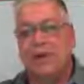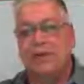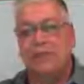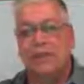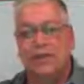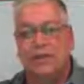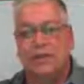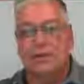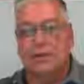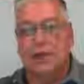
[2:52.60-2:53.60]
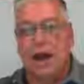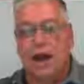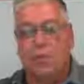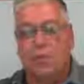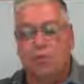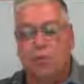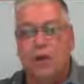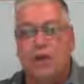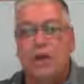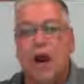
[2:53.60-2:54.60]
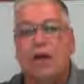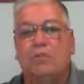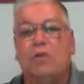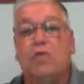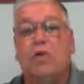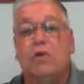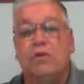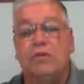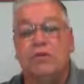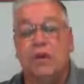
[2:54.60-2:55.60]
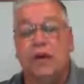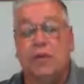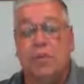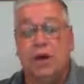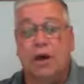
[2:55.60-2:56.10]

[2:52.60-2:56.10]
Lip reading: expansion, I'm really not for at this time.